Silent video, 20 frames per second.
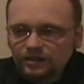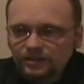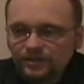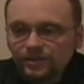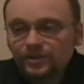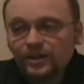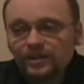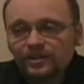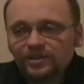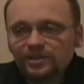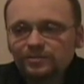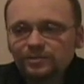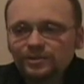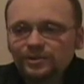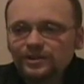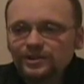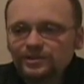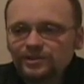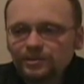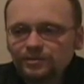So yeah, the
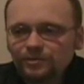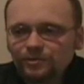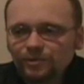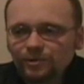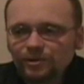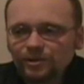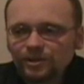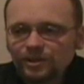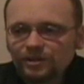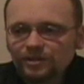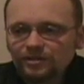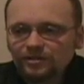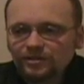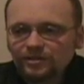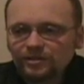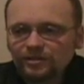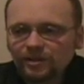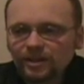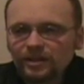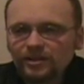community seemed really
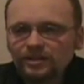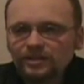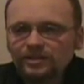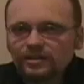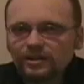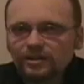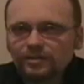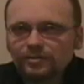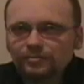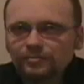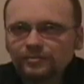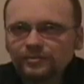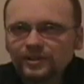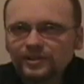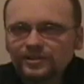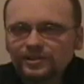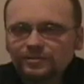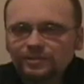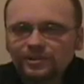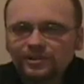to like it.
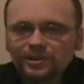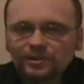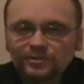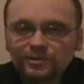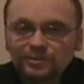They seemed to think it